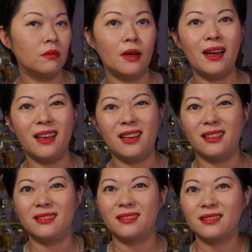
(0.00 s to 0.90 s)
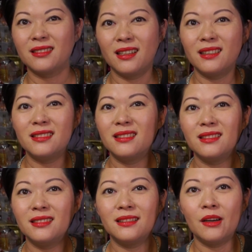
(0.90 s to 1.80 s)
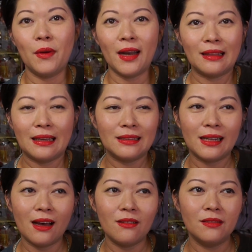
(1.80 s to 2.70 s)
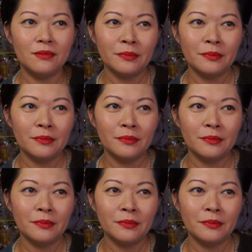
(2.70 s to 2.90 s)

Yeah. Now when I test it out,